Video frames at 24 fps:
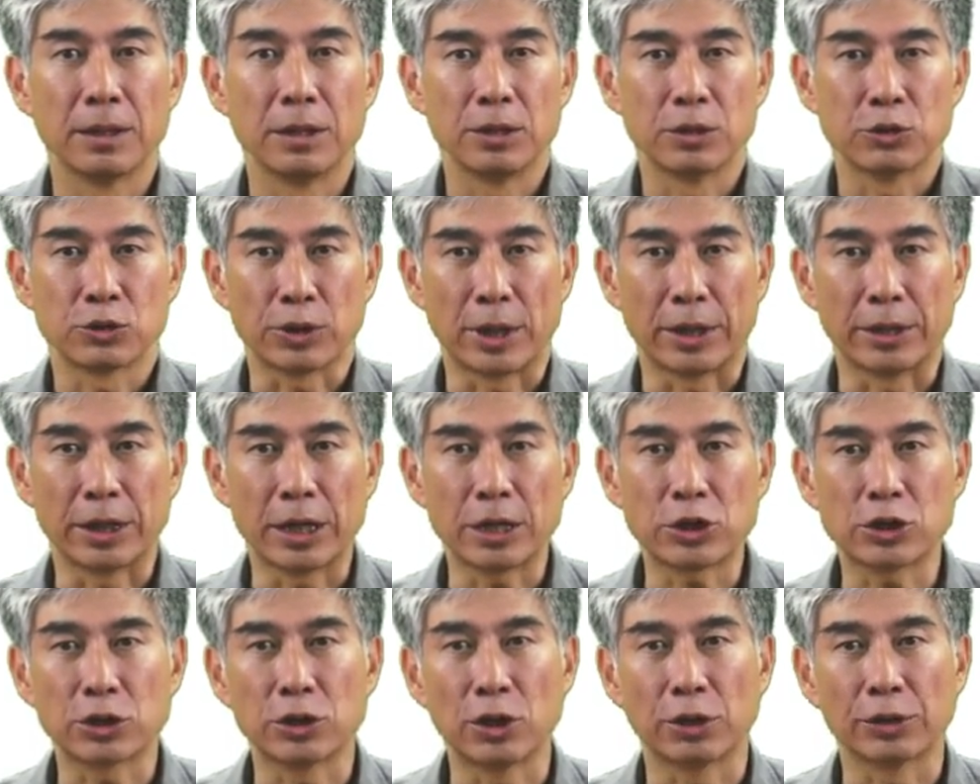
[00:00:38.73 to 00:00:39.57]

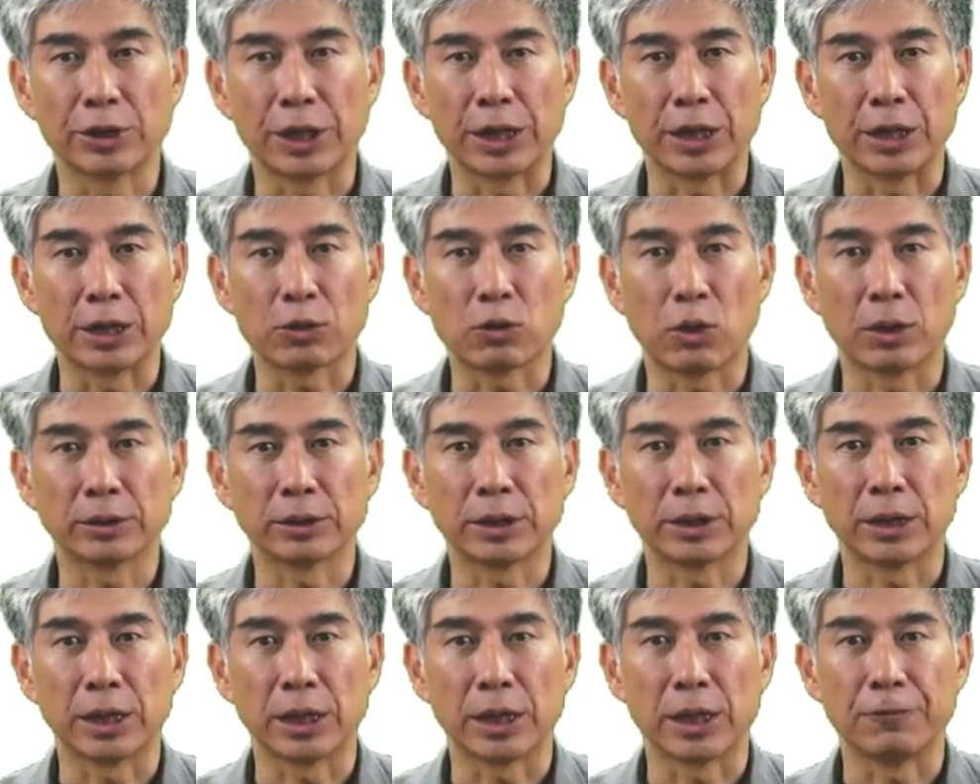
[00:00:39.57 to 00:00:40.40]
Traditionally,
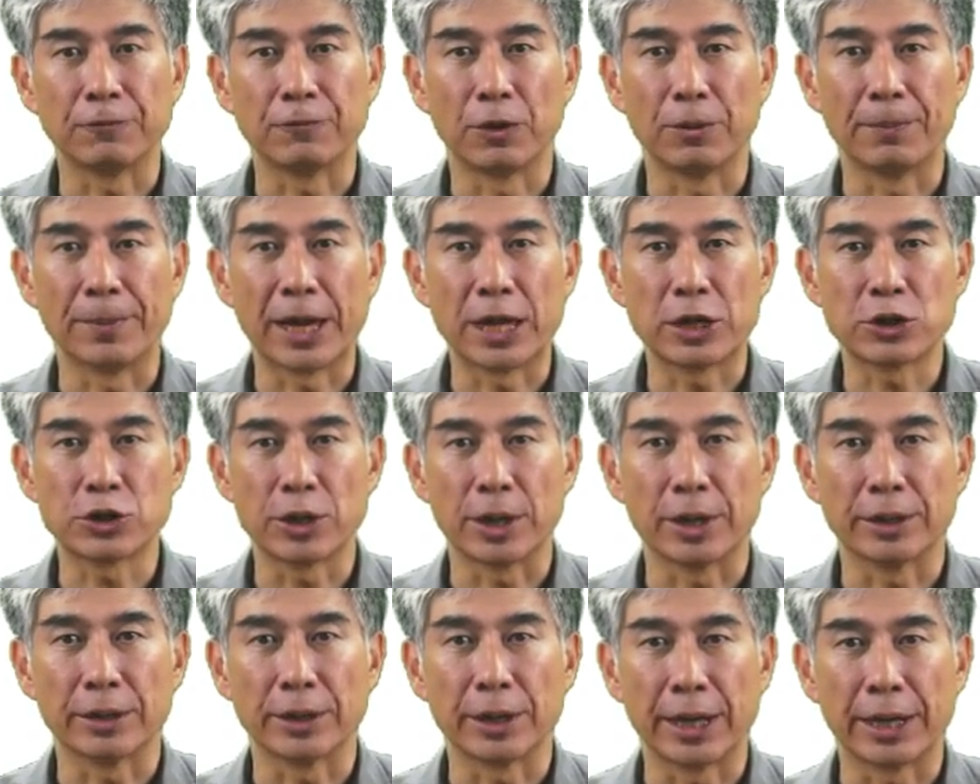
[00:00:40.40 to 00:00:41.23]
quantity
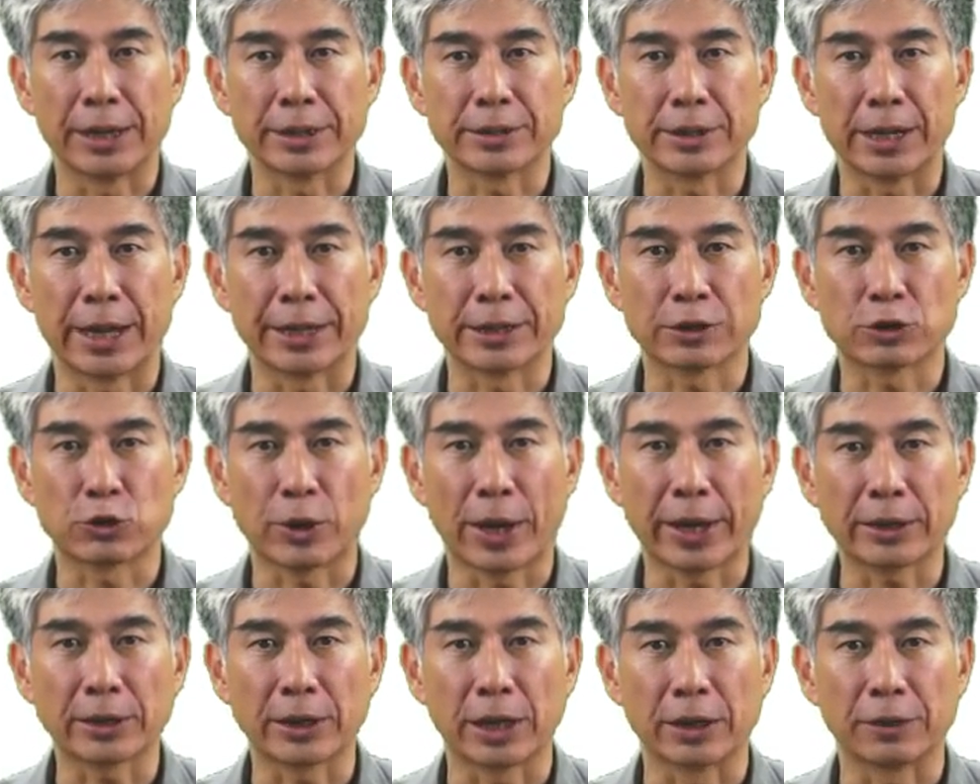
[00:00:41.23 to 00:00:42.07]
information is
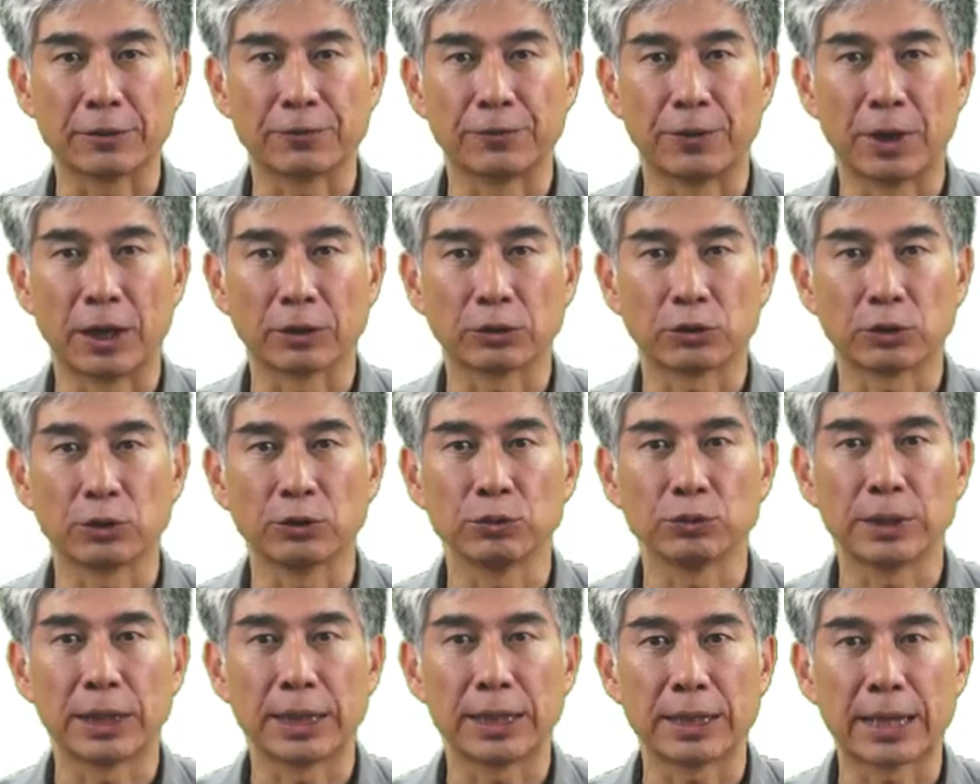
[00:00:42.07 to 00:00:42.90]
extracted from
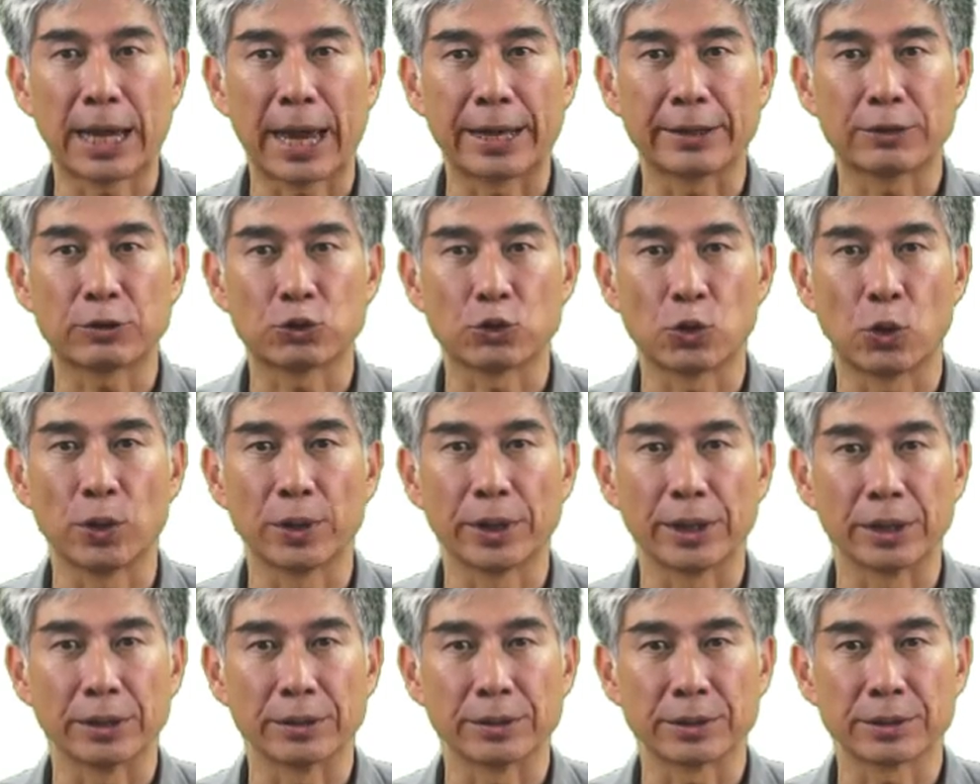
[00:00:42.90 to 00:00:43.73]
2D CAD
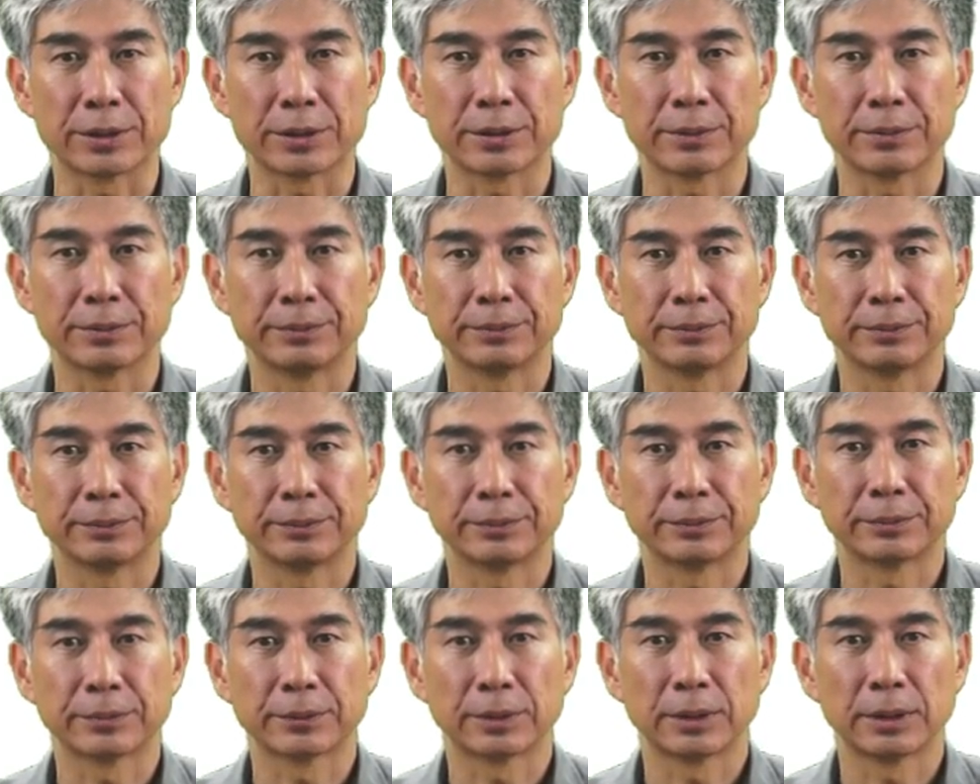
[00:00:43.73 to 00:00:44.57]
drawings.
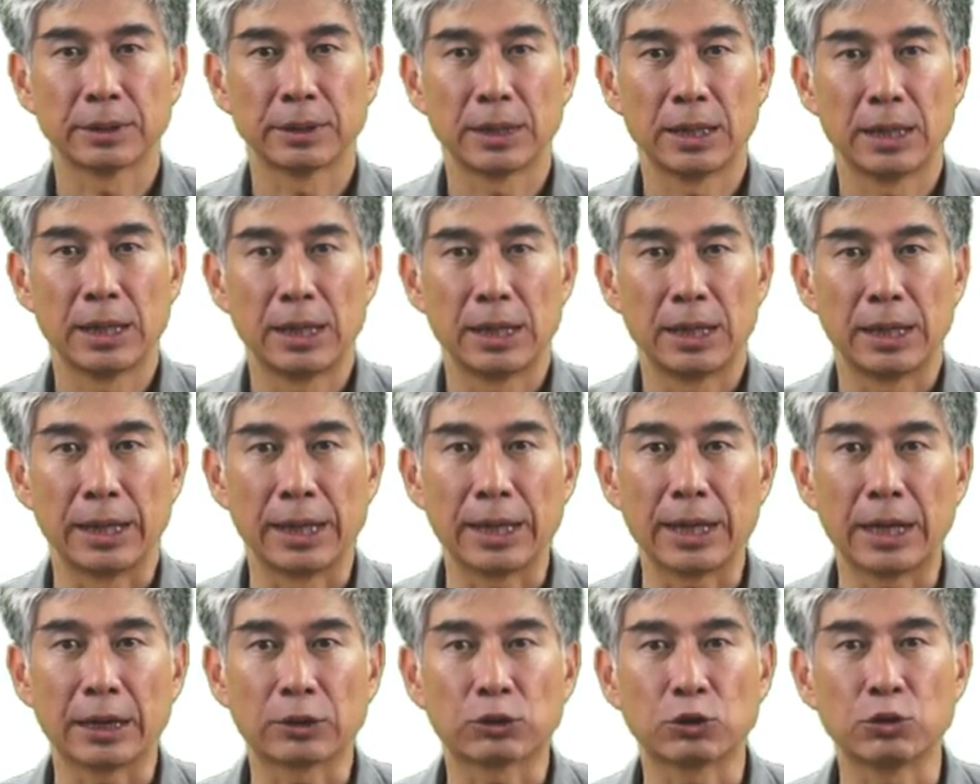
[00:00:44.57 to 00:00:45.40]

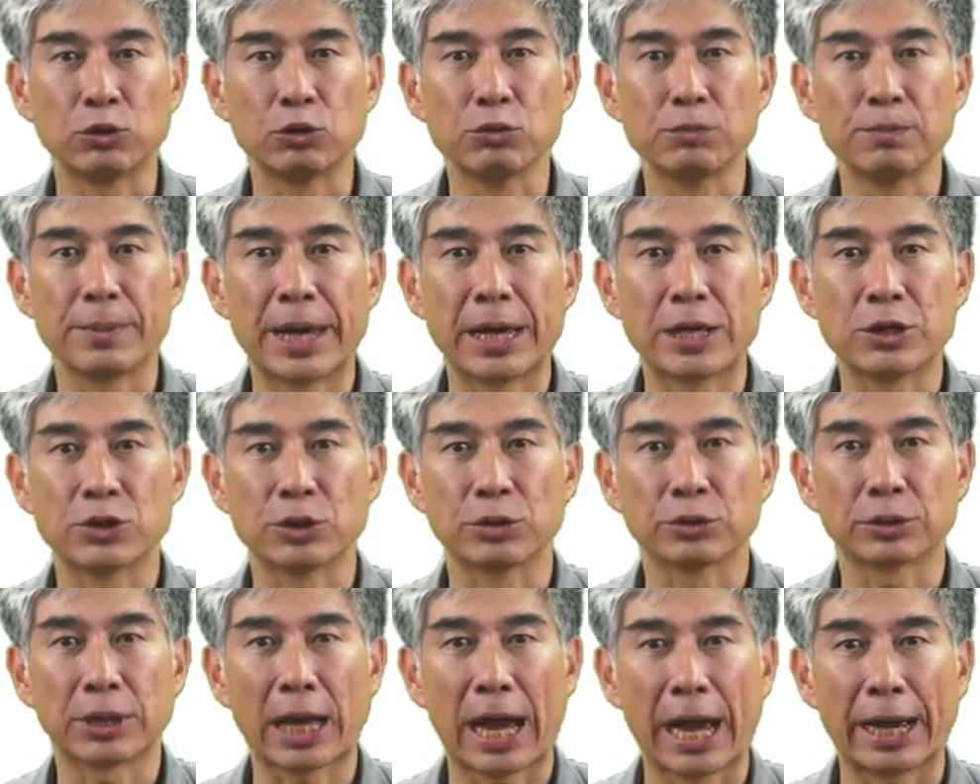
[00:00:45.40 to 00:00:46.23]
There are two major
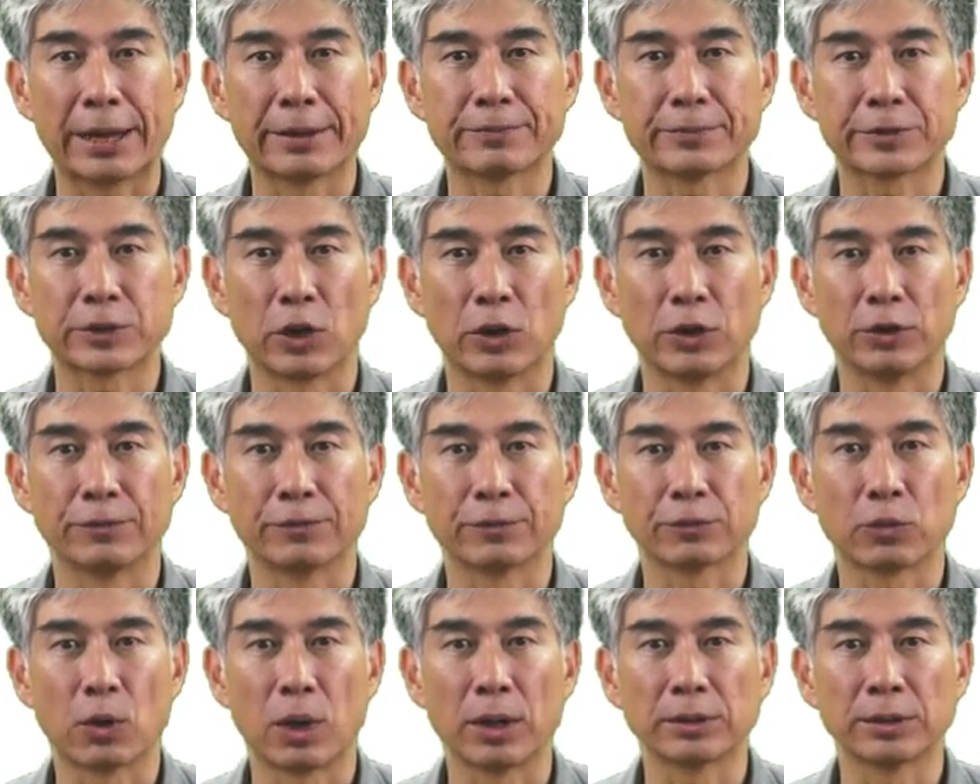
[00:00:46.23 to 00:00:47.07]
types of
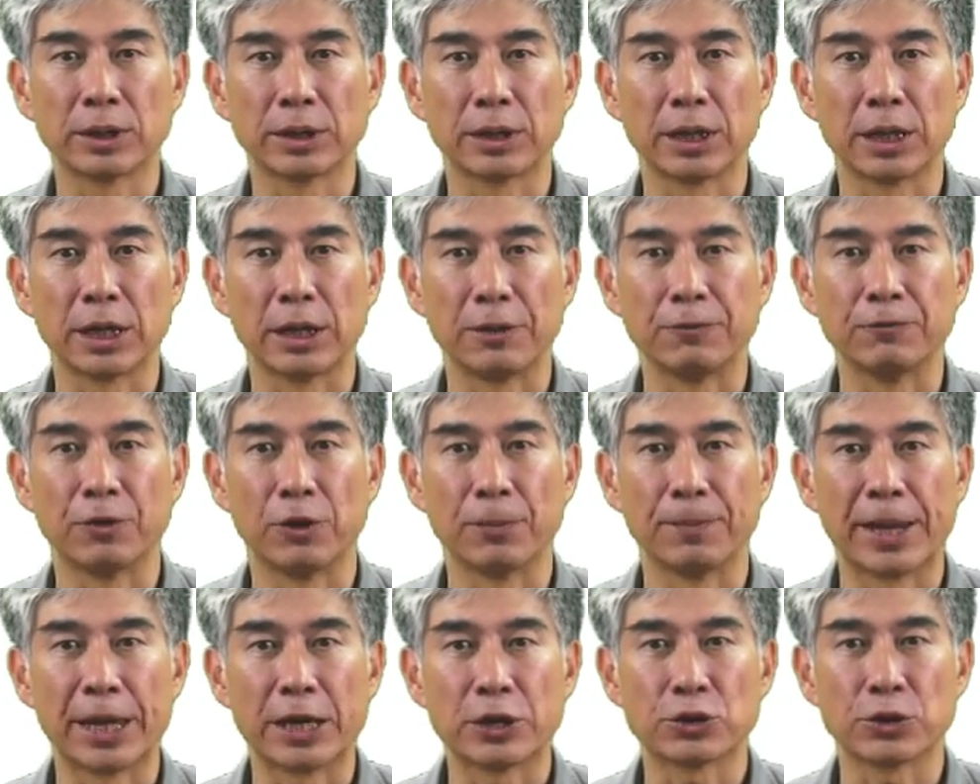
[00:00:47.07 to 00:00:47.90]
quantity
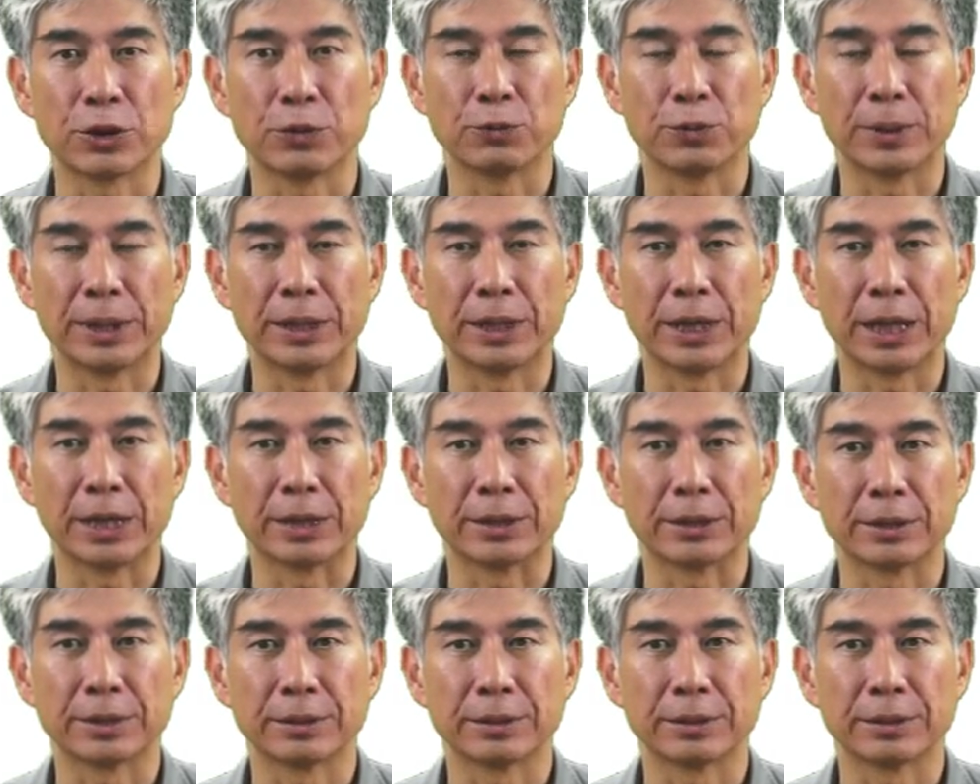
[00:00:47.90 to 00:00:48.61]
information we need.